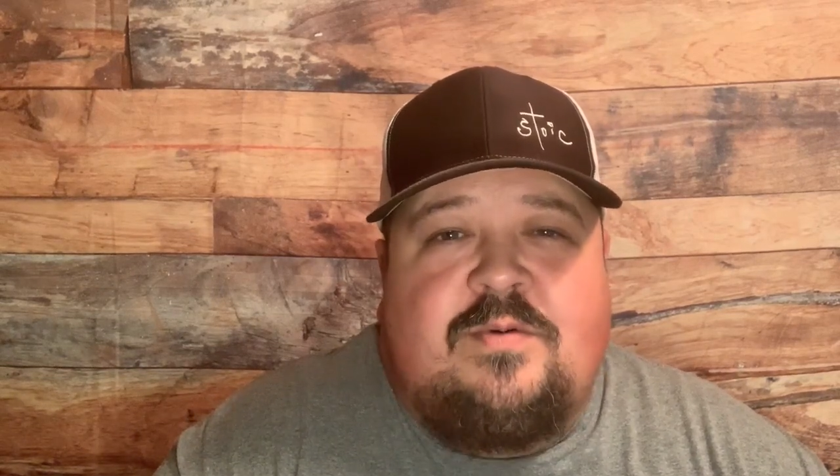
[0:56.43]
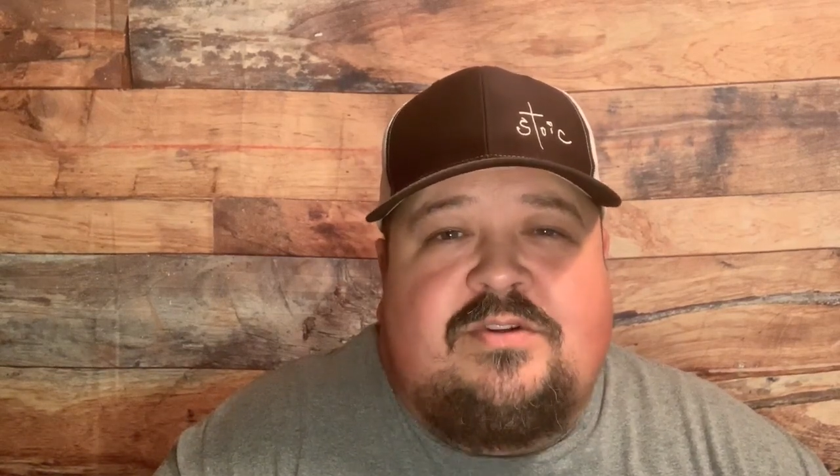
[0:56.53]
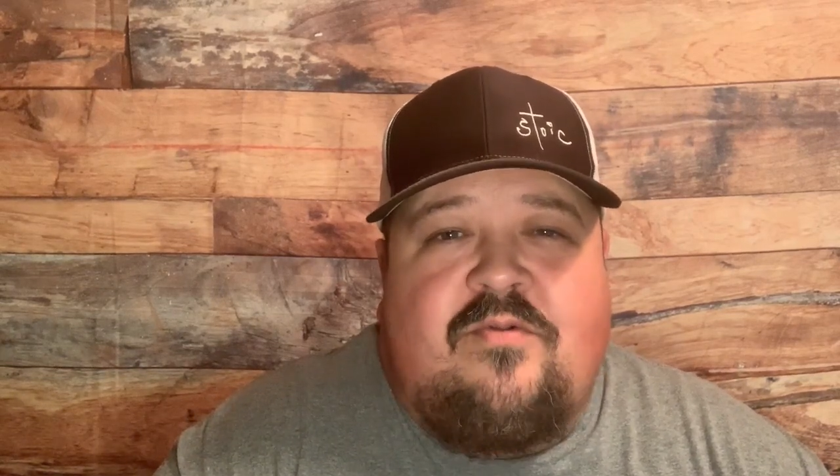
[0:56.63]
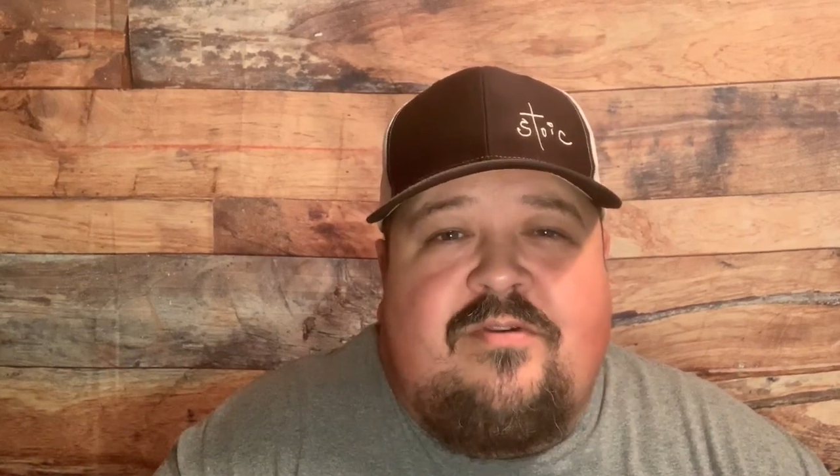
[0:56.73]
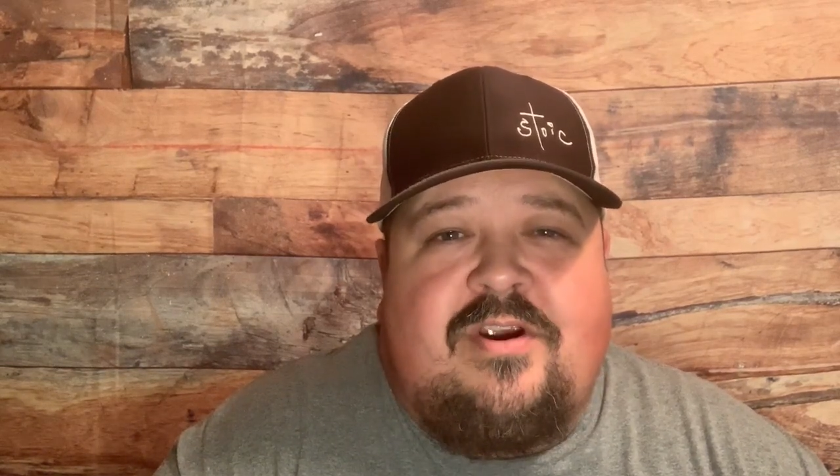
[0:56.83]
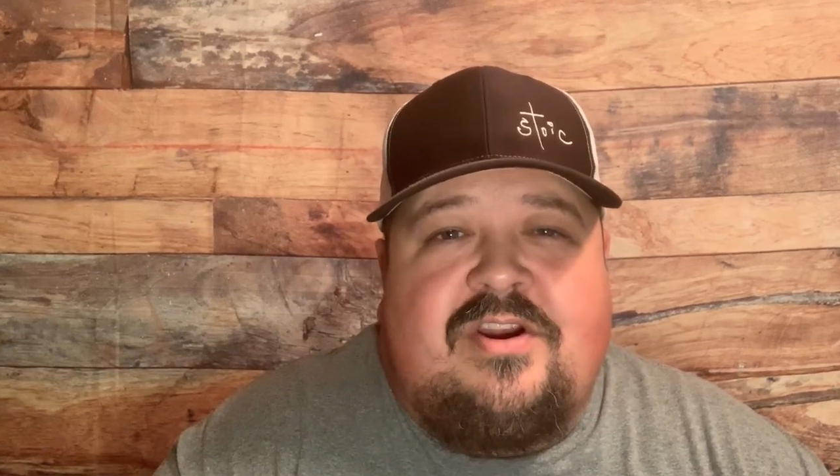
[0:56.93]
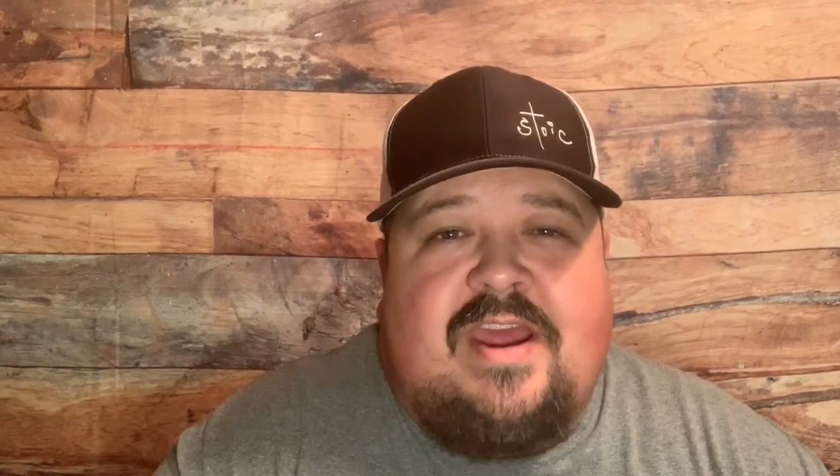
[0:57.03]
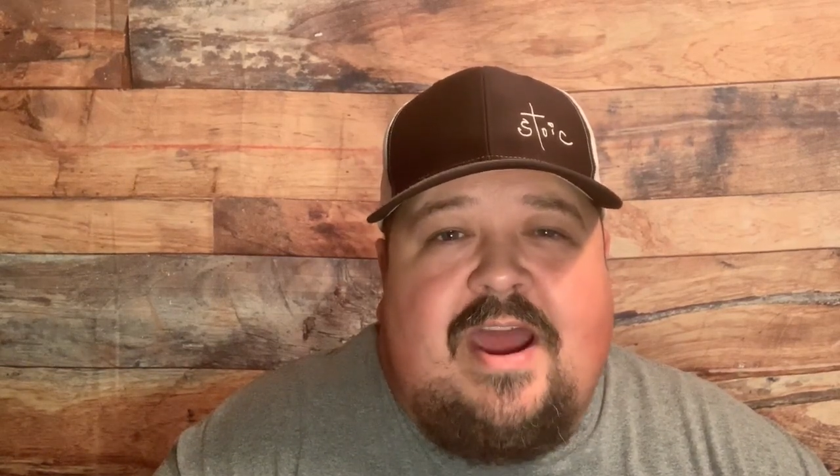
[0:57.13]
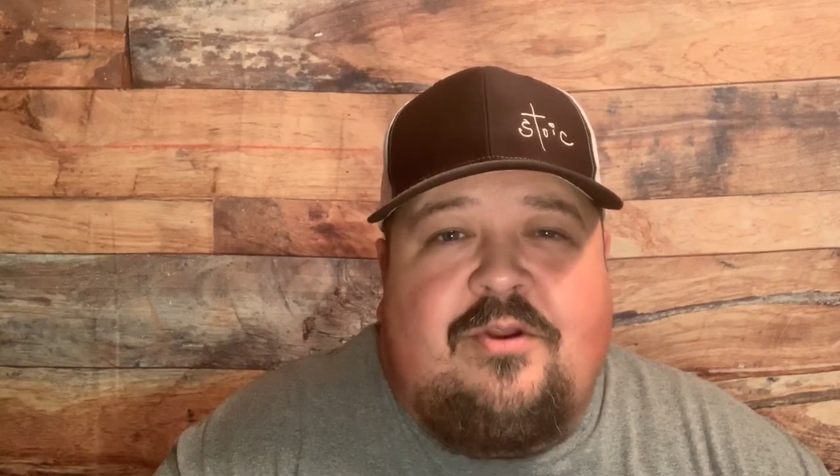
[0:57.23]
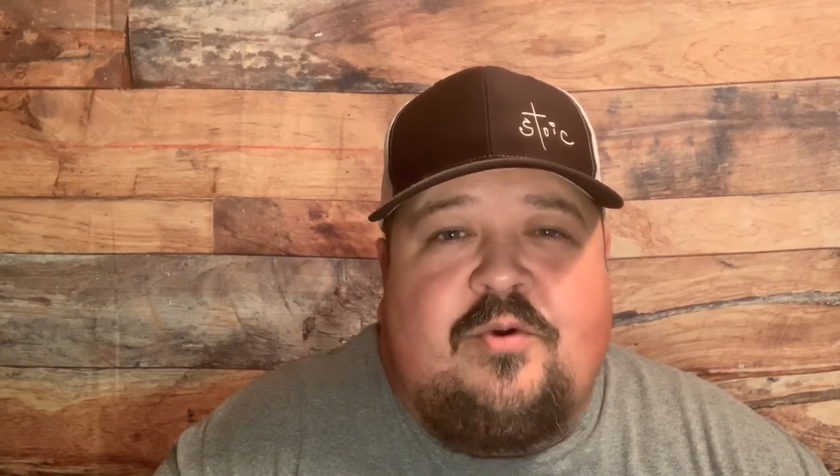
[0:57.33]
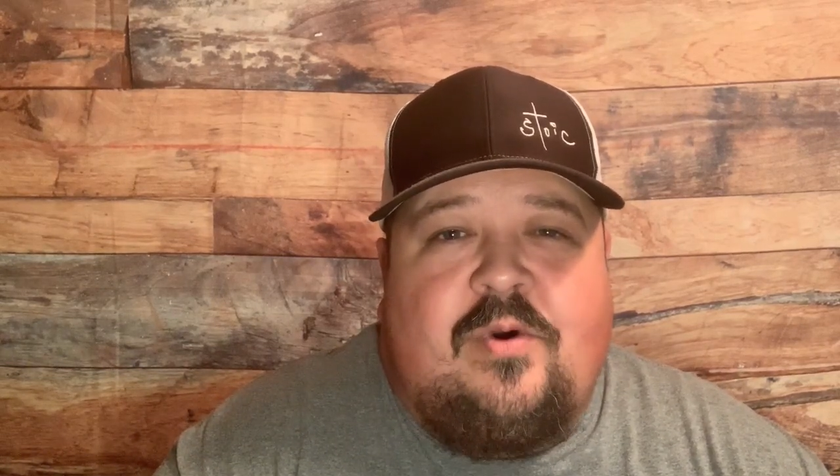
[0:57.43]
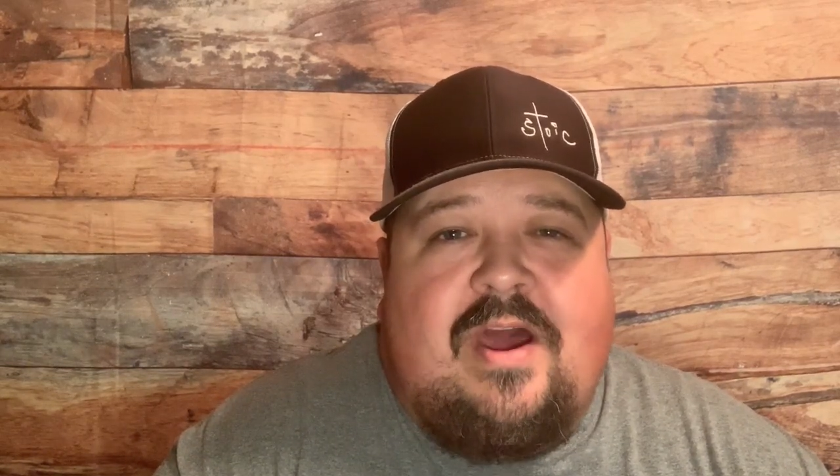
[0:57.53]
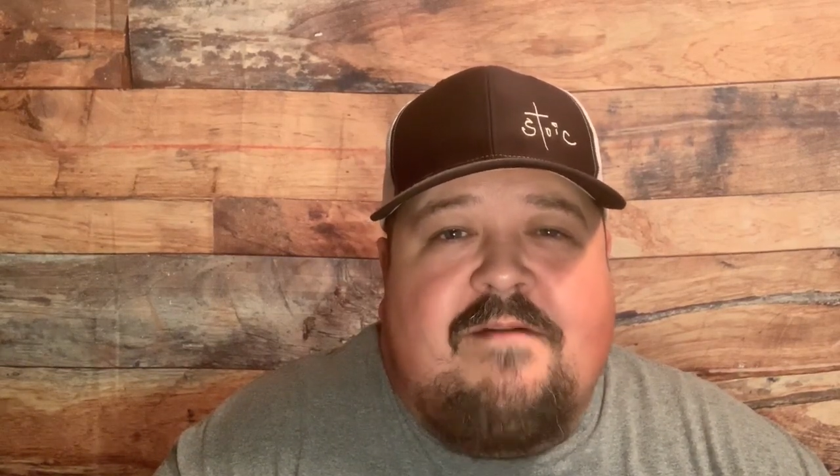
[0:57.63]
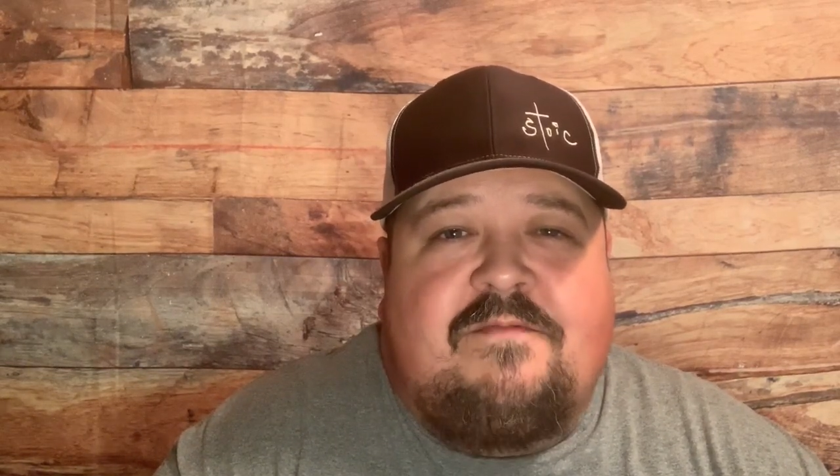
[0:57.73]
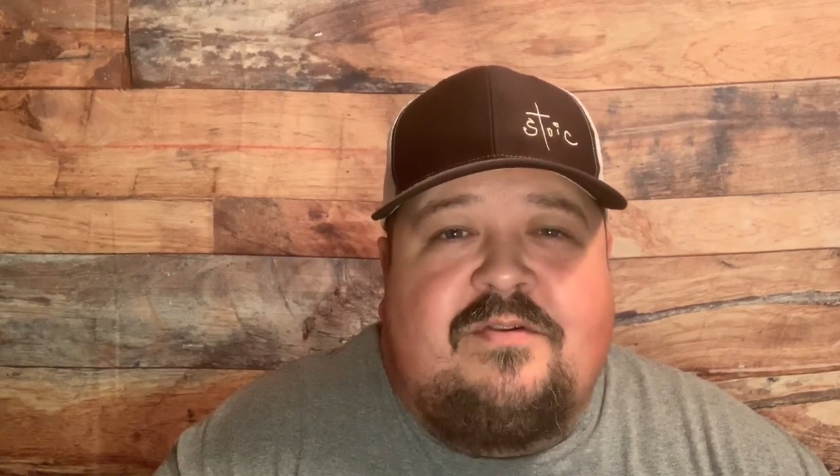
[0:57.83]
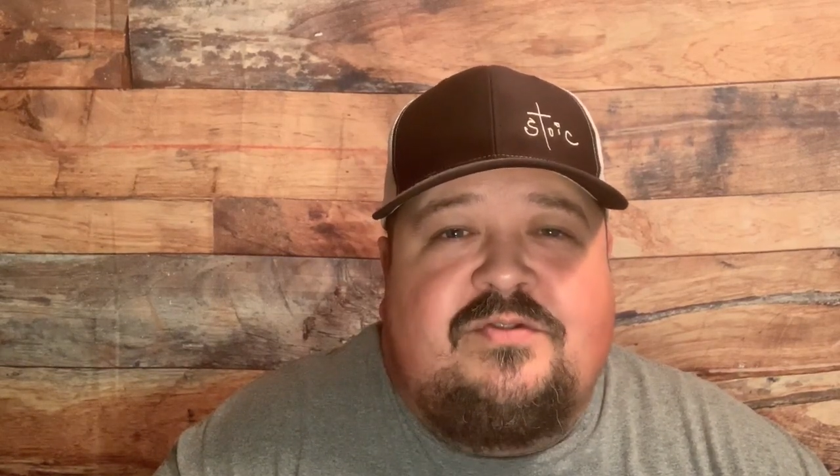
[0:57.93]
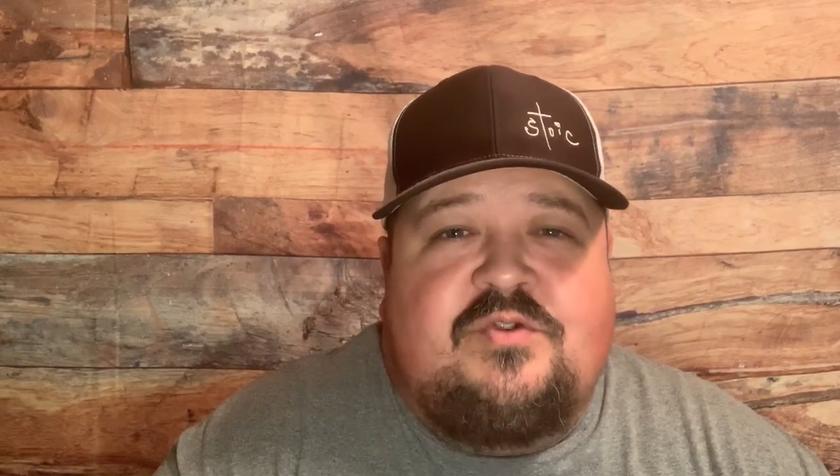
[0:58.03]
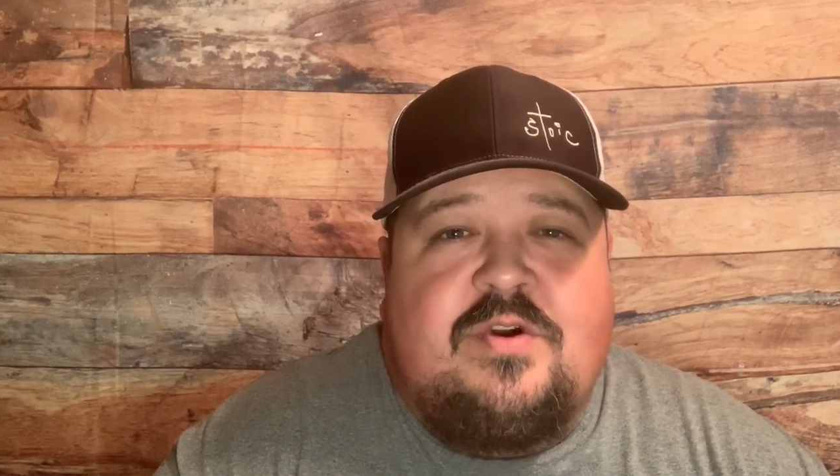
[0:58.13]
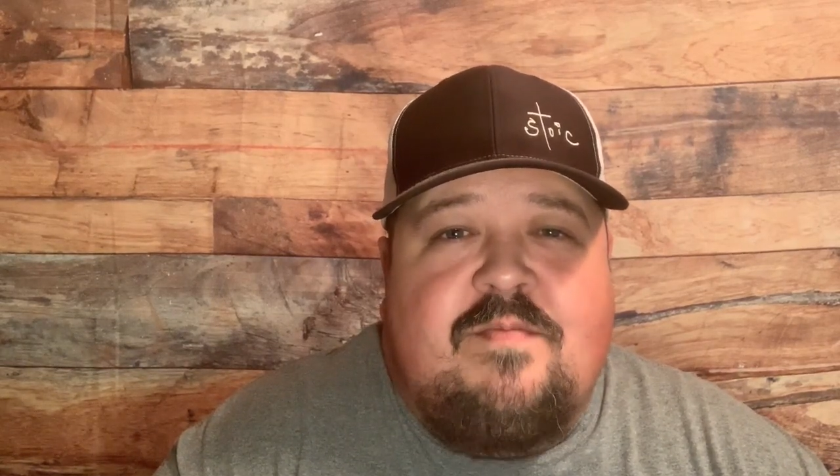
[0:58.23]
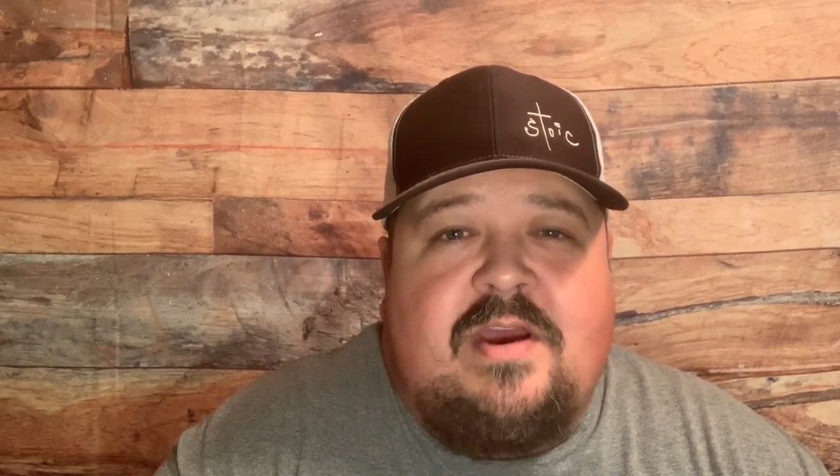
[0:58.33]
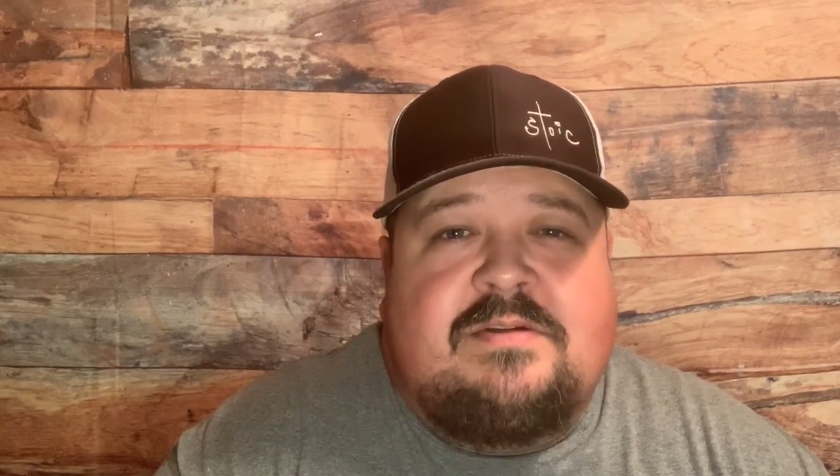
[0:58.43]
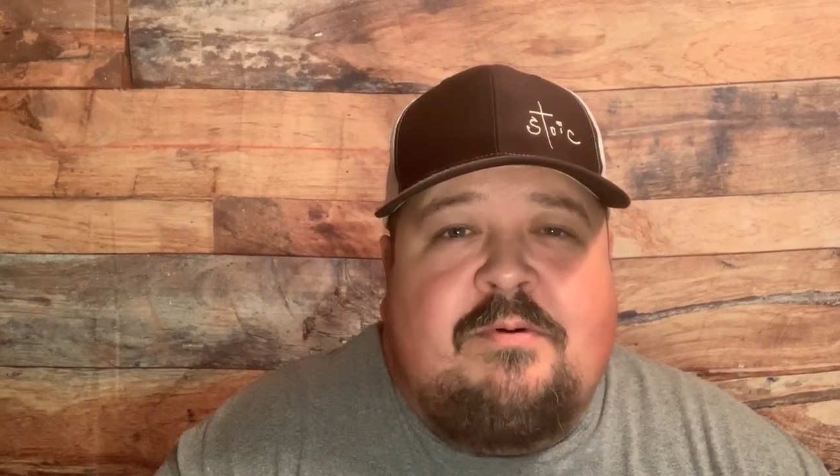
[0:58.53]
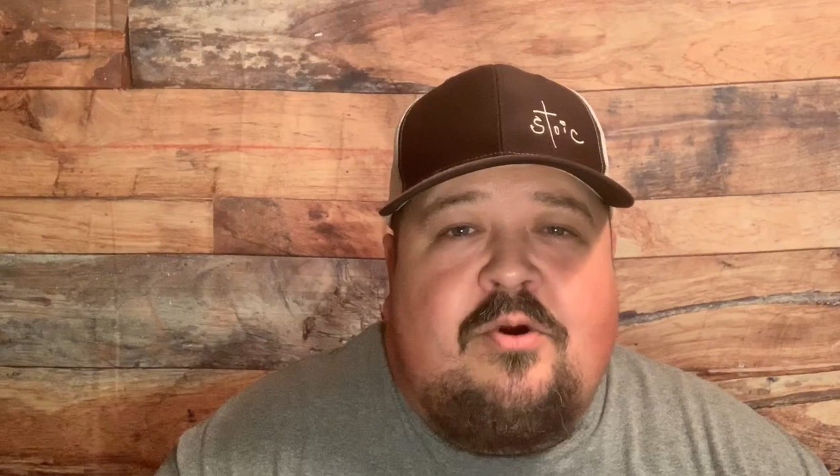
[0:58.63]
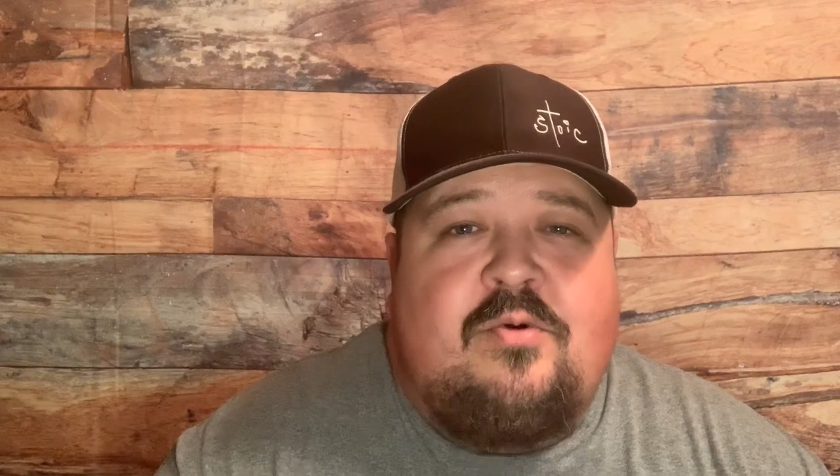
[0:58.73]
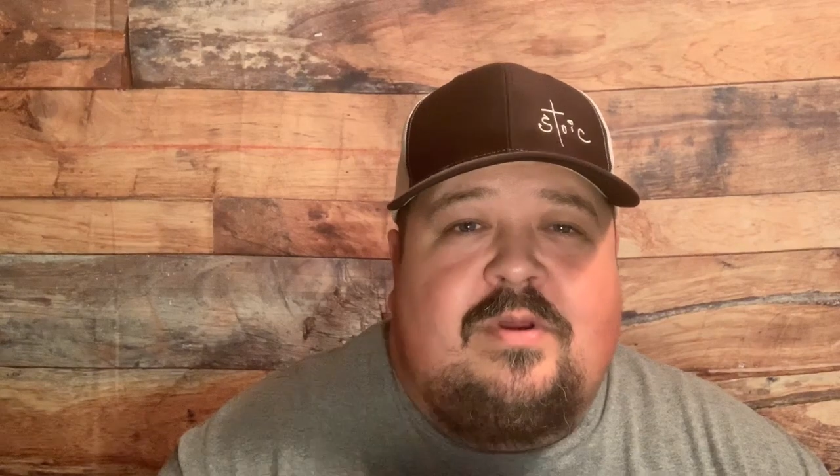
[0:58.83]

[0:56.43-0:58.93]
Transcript: was over there at the Outdoor Life Field and Stream Expo,